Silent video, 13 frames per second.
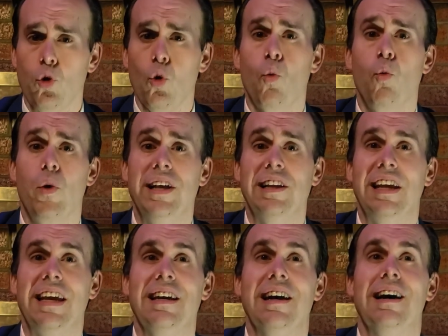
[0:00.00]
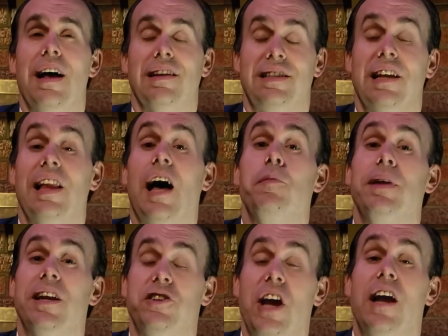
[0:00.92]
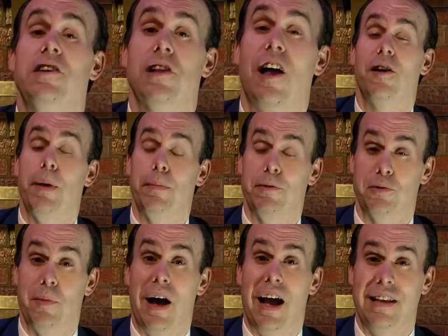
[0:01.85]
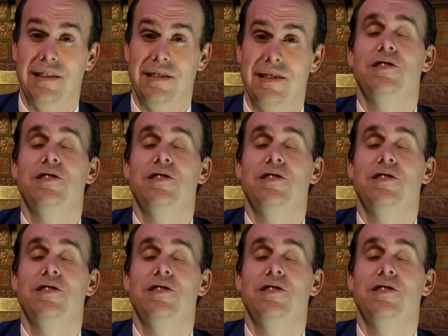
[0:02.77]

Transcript: really it's allowed me to change a of people's minds.